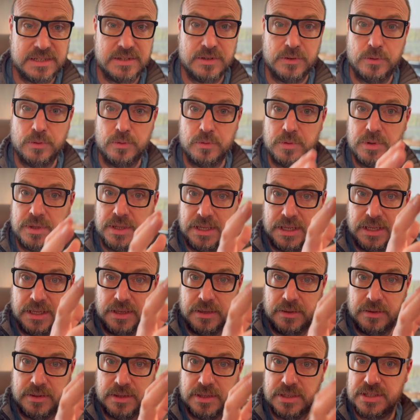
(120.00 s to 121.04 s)
to the
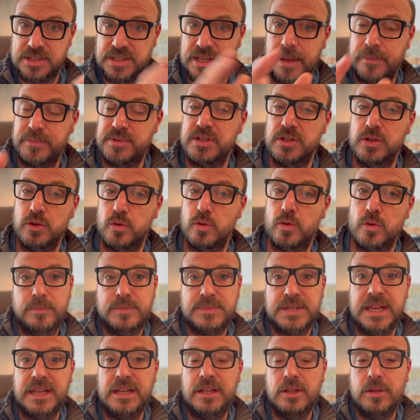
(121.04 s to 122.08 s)
steps that you're
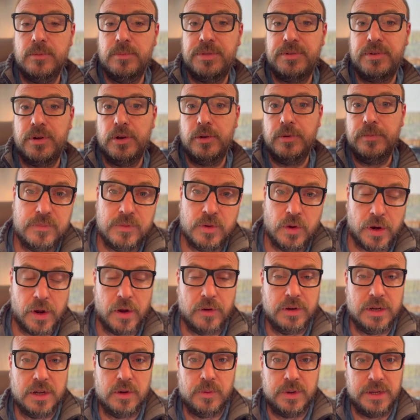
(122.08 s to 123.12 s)
taking them through. Not
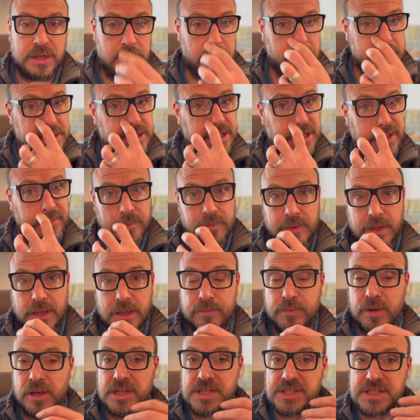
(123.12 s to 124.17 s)
only are we using
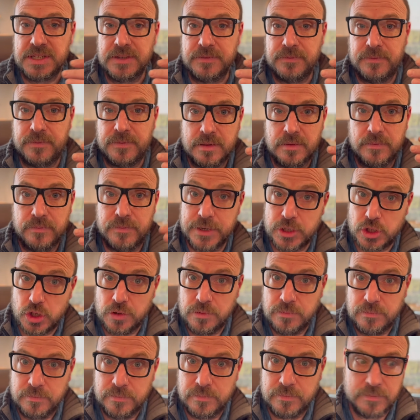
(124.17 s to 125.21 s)
immersive
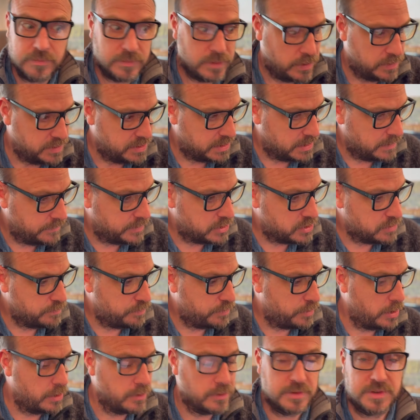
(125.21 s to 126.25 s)
vision, using the Vision
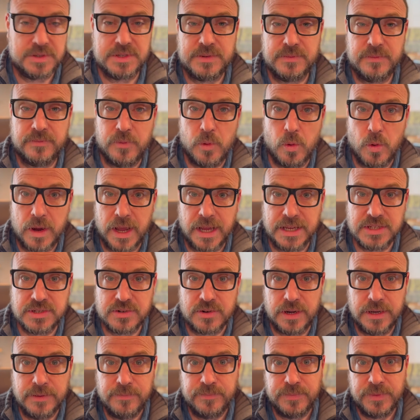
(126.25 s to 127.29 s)
Pro's 4K
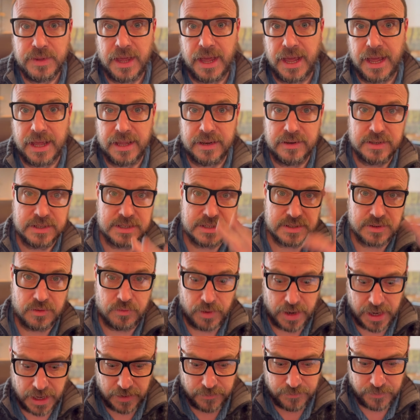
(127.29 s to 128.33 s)
screen and its
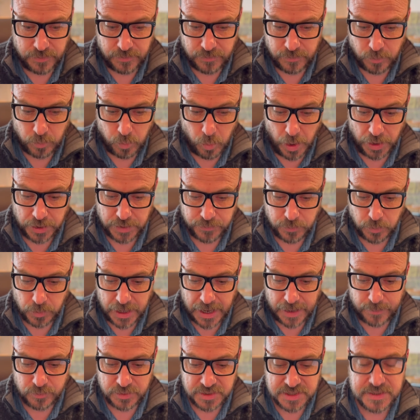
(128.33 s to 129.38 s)
array of wonderful
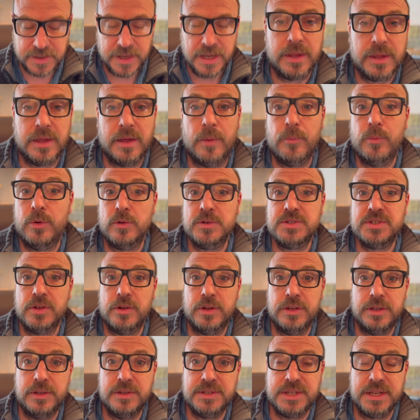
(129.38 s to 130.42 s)
cameras, and we're also
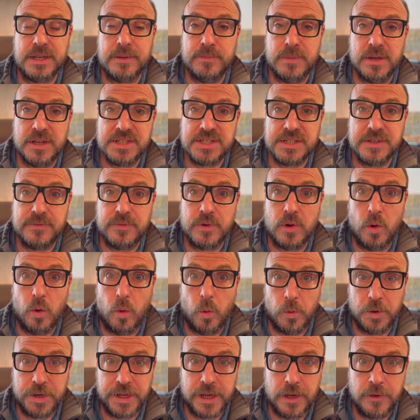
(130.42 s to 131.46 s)
using immersive
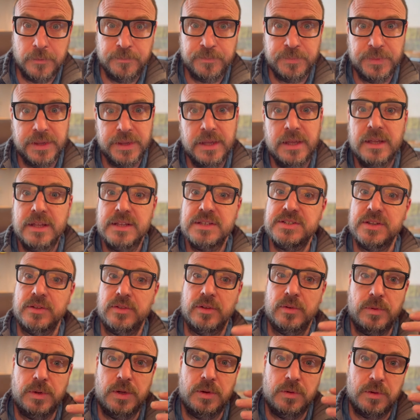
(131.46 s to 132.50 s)
audio so
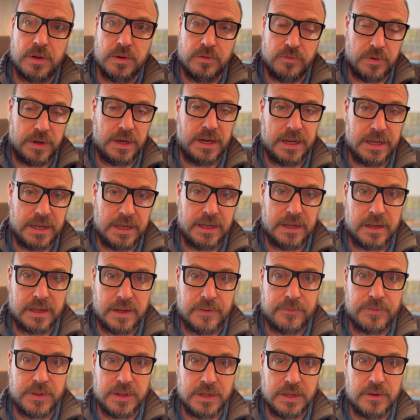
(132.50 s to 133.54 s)
that you can really
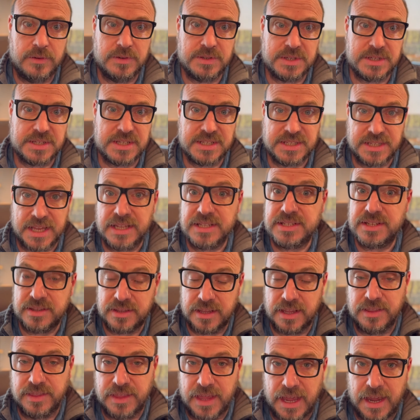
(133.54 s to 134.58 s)
give the users the sense that
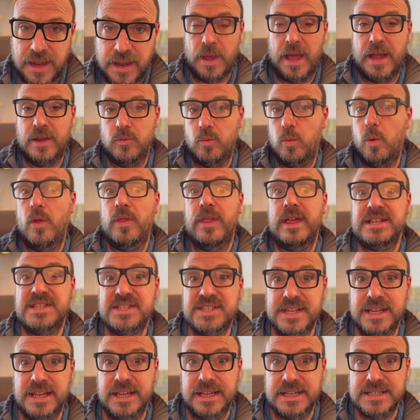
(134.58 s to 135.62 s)
they're there and what they're
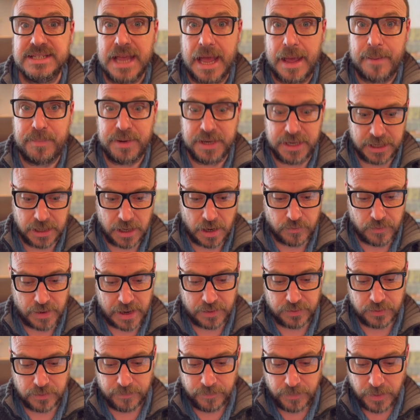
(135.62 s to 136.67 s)
seeing is happening
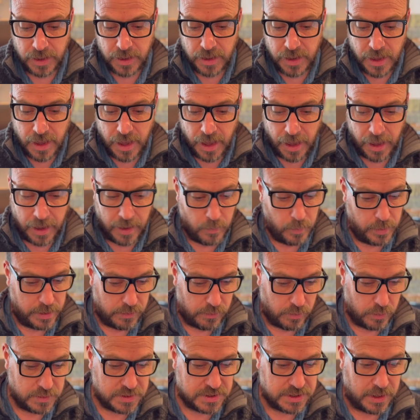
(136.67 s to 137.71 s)
around them. We
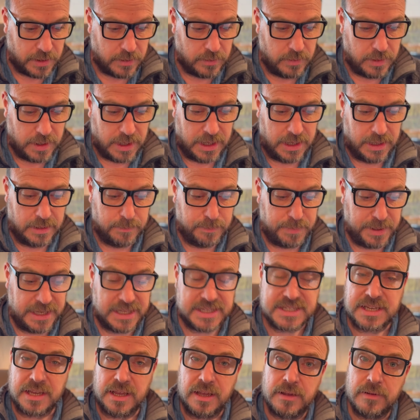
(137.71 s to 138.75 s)
are also in
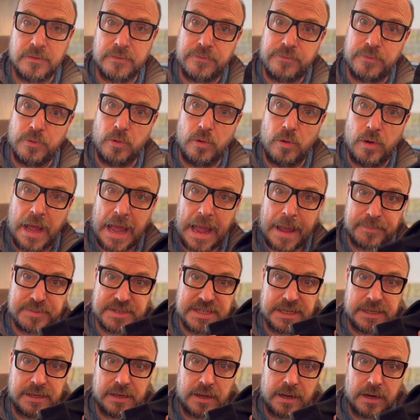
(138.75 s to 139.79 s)
beta for
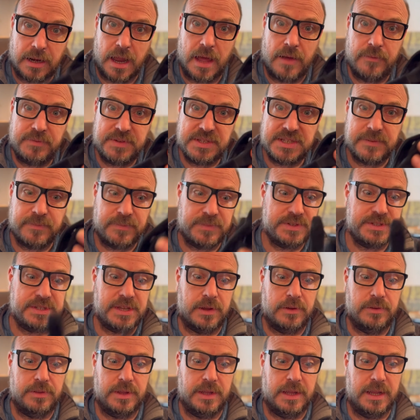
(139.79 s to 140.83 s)
Haptic Gloves,
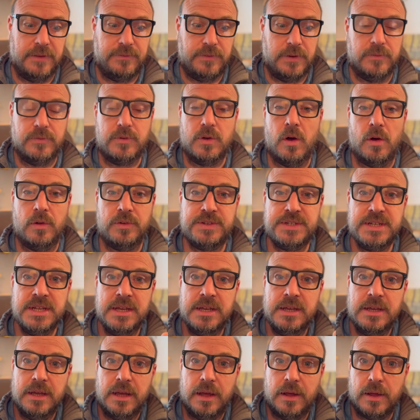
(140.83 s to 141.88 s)
so that if you've got
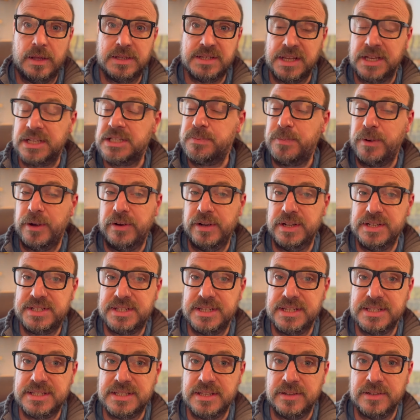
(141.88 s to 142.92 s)

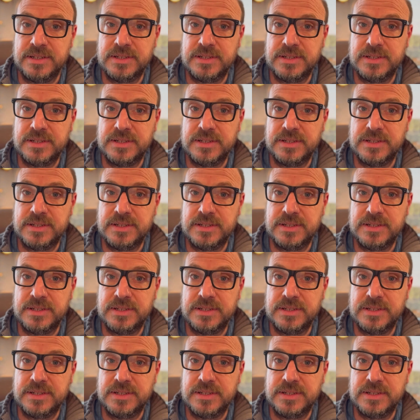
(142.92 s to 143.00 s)
experiences